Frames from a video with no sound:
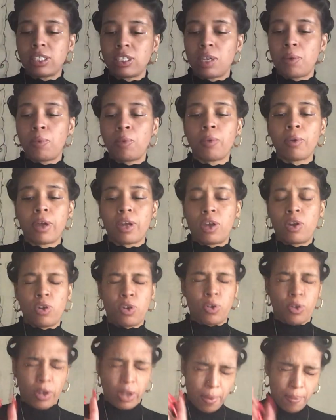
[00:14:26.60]
this
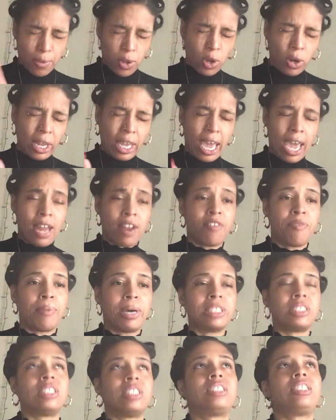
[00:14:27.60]
communicative
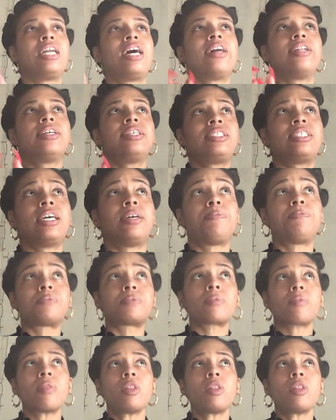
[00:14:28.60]
message. Now, listen.